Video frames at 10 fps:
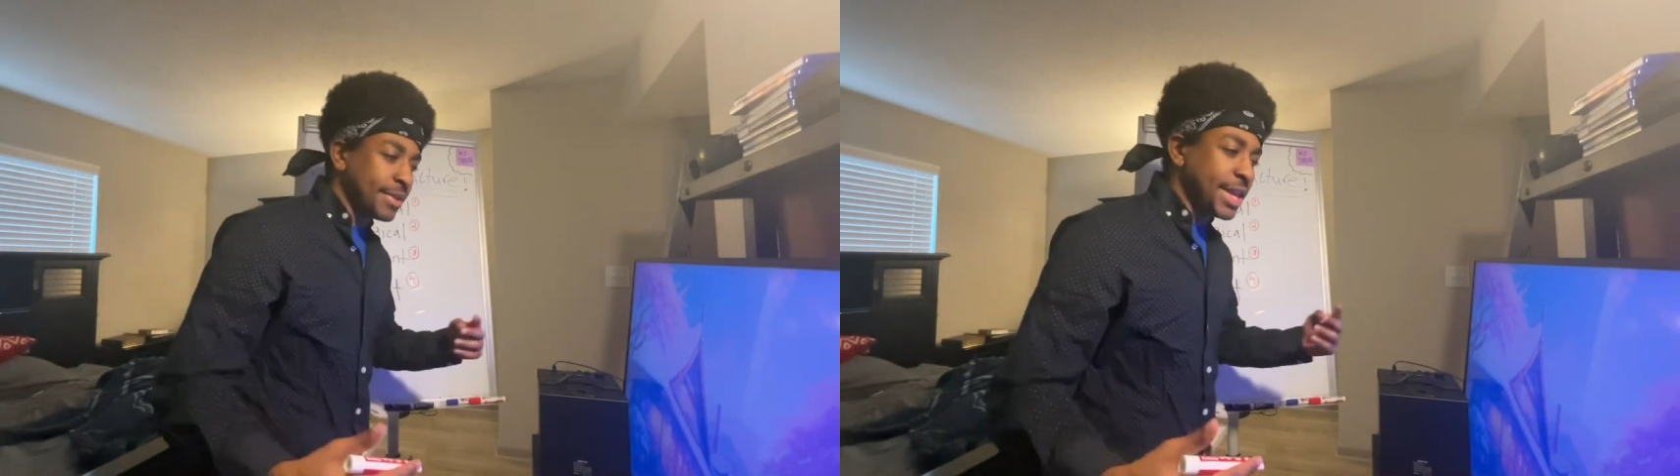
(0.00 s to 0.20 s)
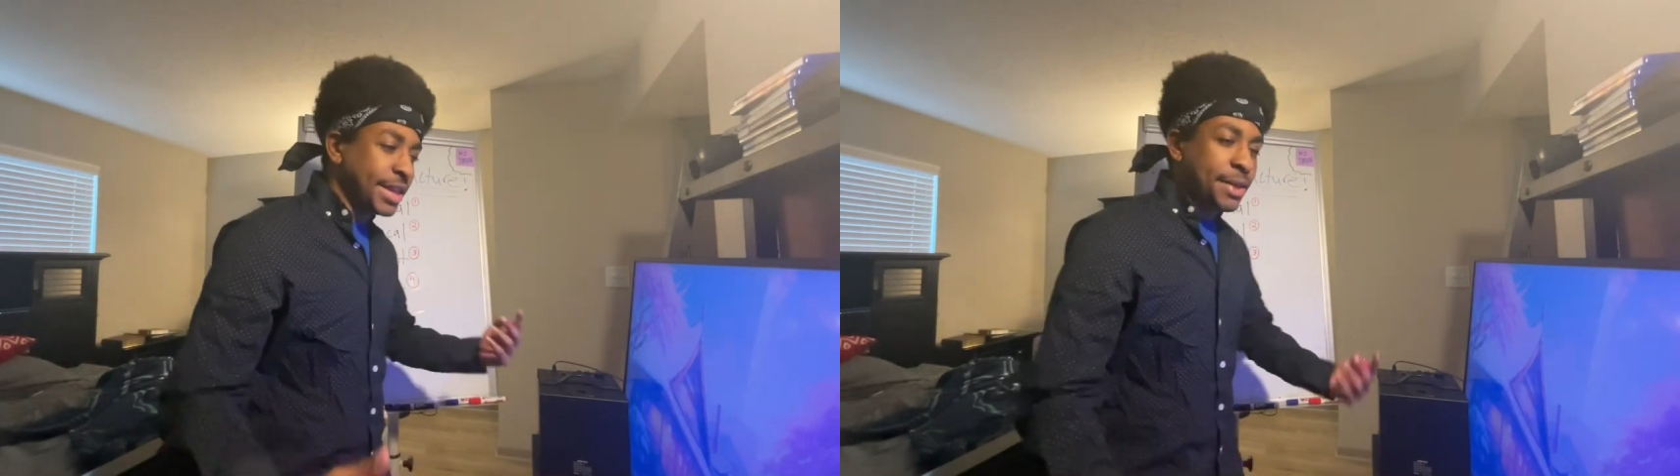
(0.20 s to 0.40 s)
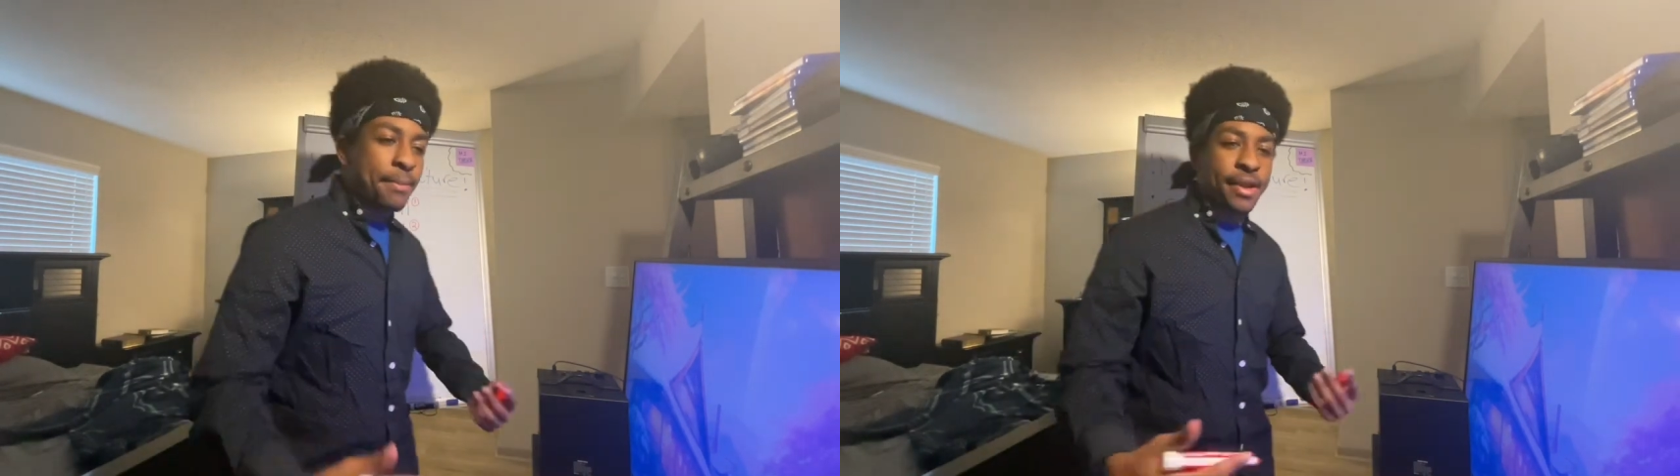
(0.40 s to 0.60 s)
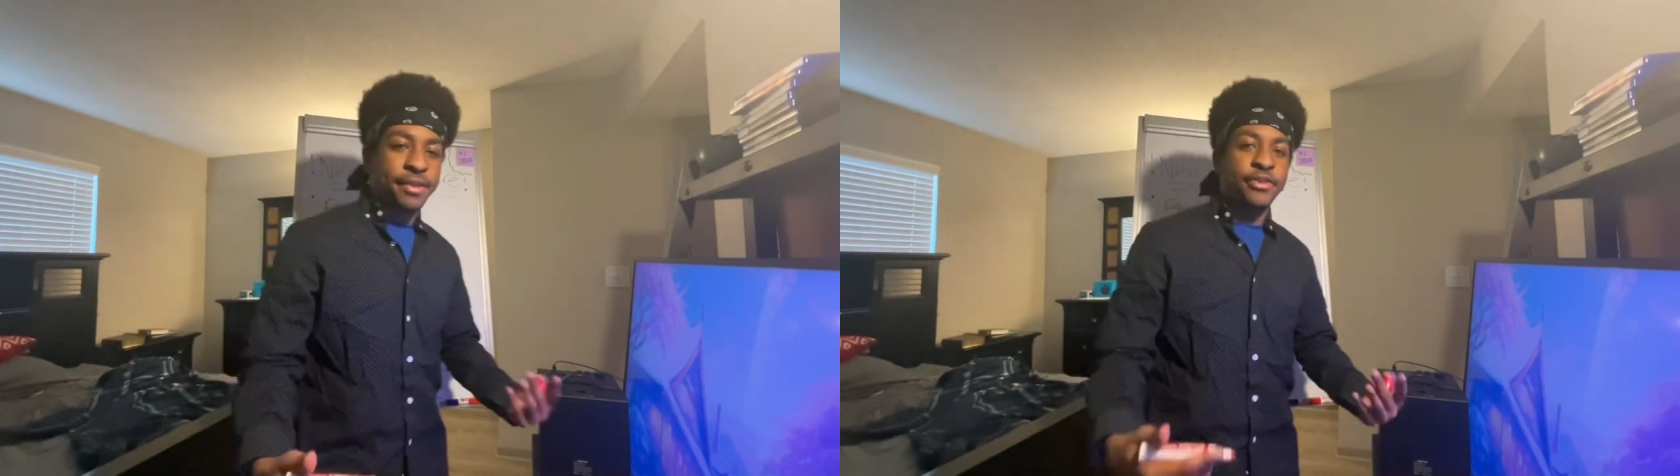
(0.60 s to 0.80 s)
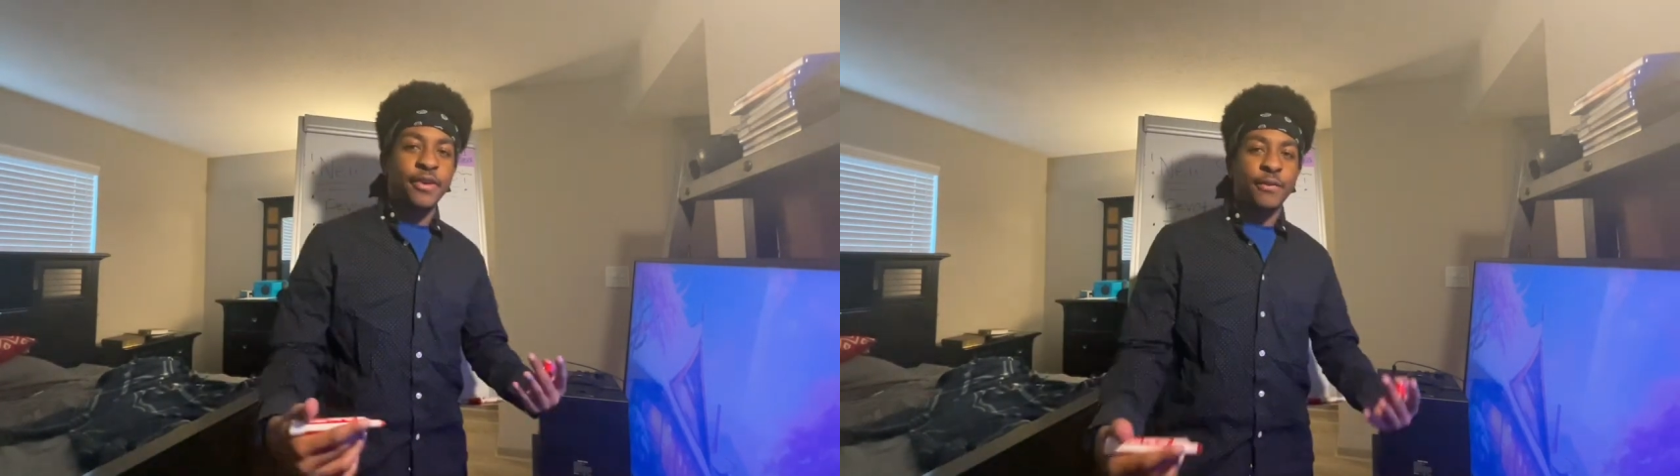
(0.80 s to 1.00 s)
get the
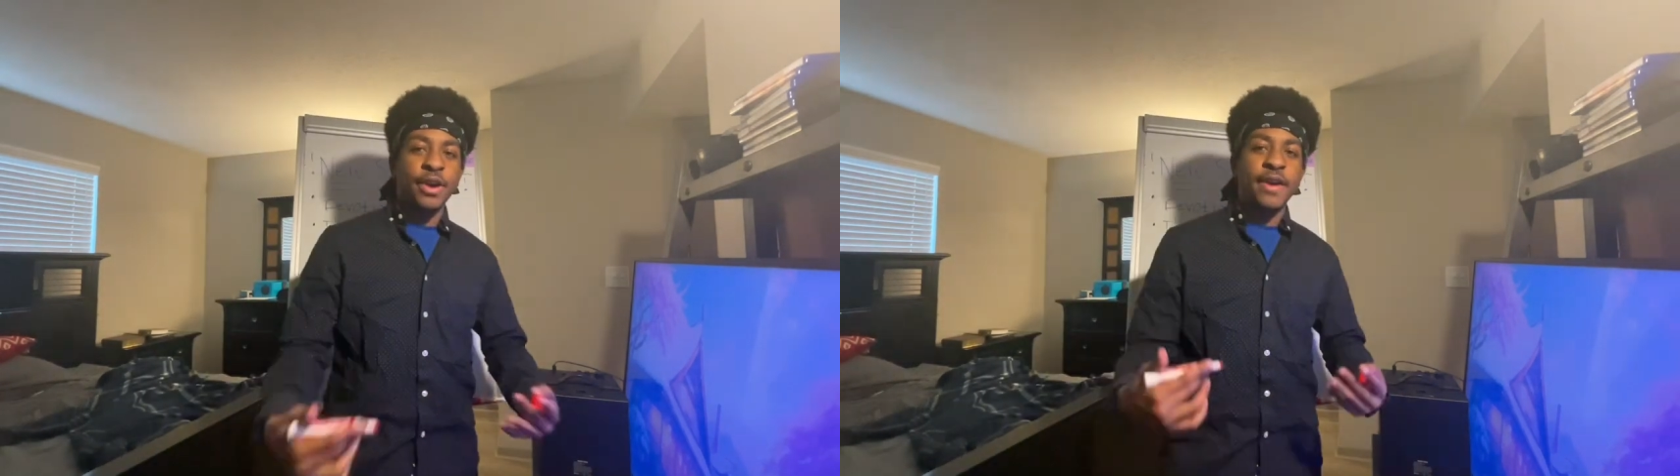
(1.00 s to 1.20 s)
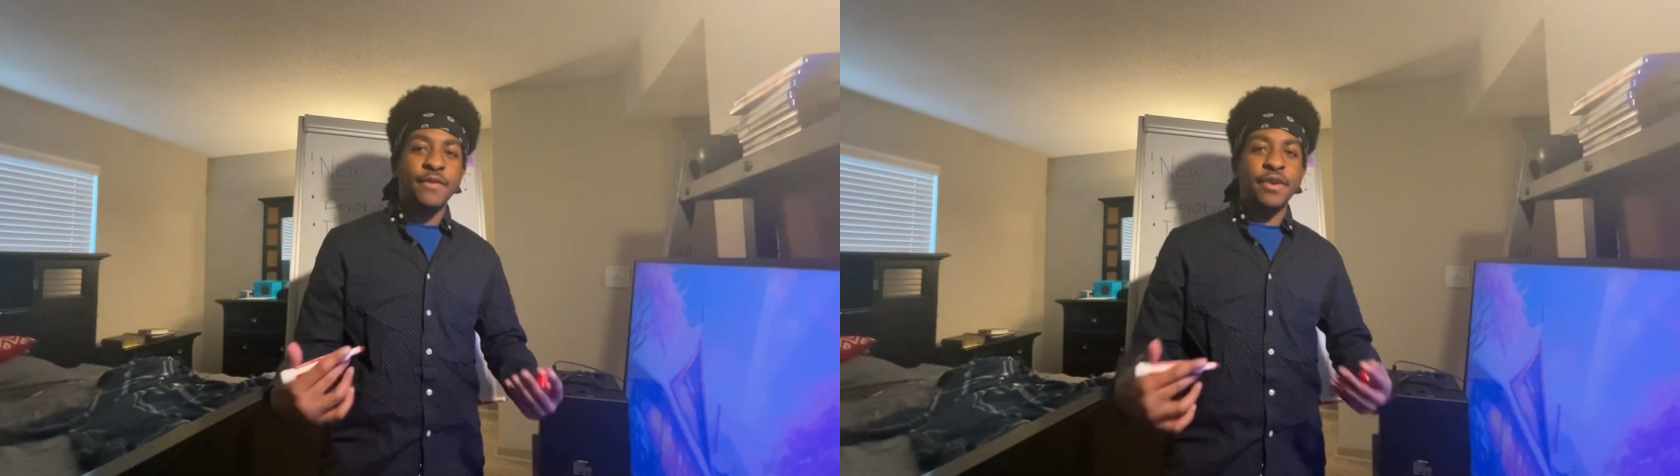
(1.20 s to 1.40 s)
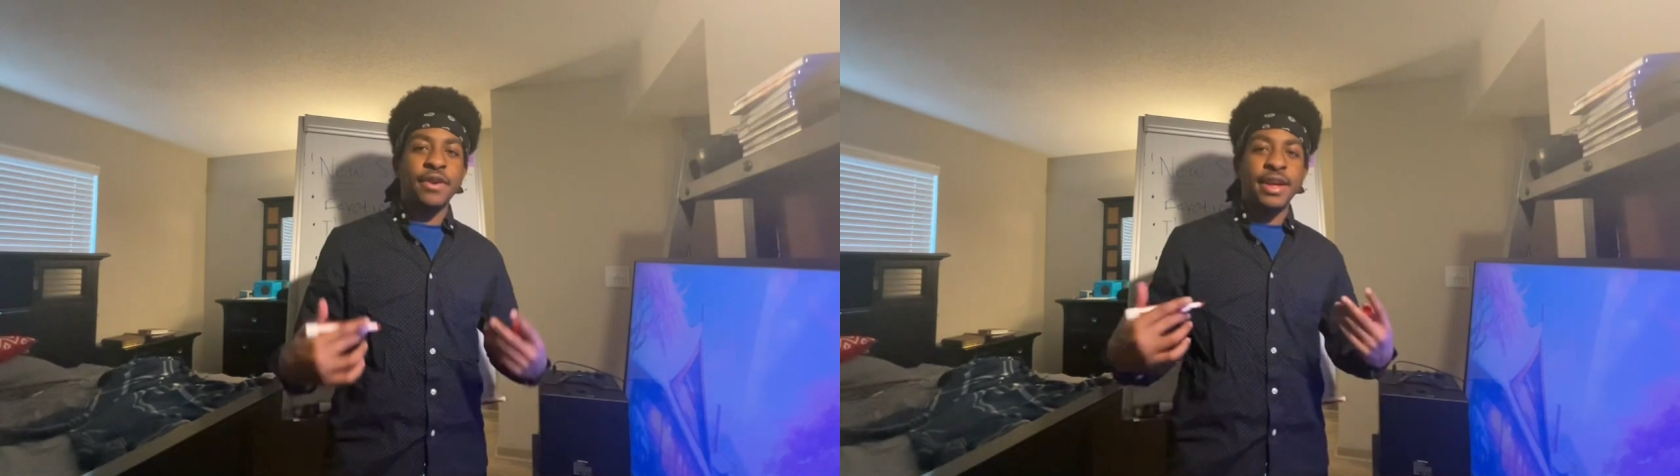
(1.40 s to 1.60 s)
message of whatever